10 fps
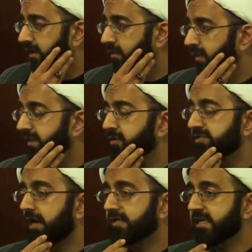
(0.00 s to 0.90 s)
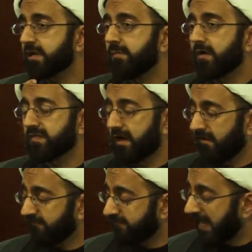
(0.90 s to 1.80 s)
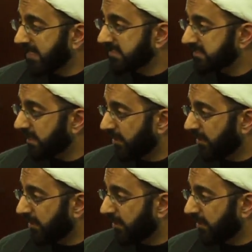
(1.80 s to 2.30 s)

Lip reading: where they were talking about the effect